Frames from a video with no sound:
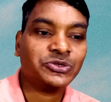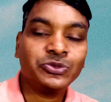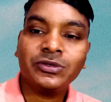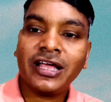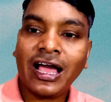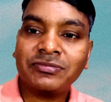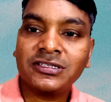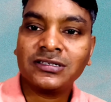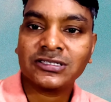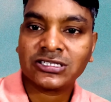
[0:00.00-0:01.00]
You will have
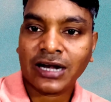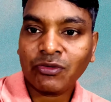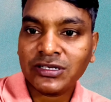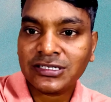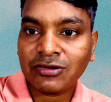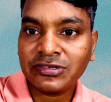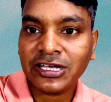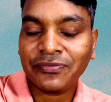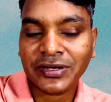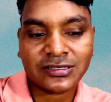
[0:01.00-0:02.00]
the surrounding sound
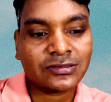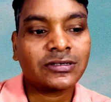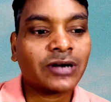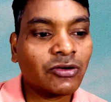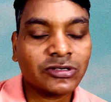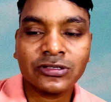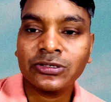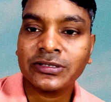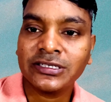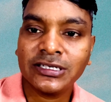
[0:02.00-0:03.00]
effect around
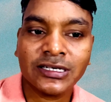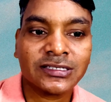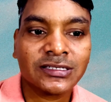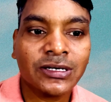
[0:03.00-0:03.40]
your ears